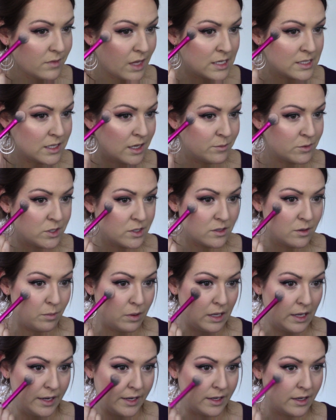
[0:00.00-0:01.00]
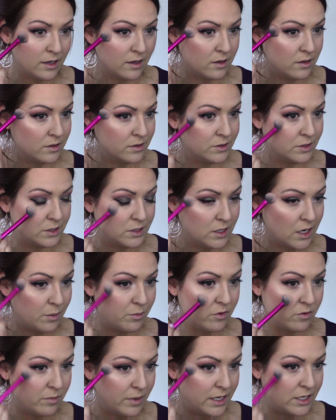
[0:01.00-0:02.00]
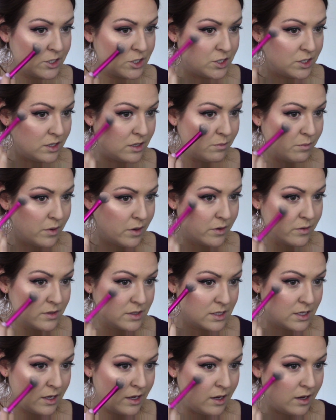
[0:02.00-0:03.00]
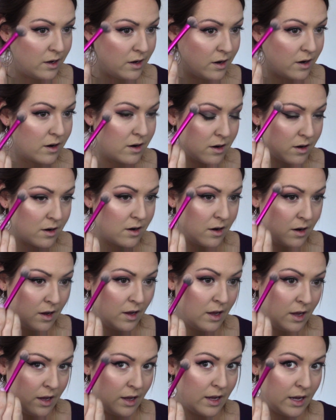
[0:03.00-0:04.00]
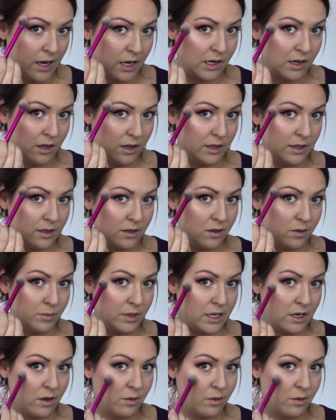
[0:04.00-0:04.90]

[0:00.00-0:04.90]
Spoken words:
So I'm just applying on the top of my cheekbones here and a little bit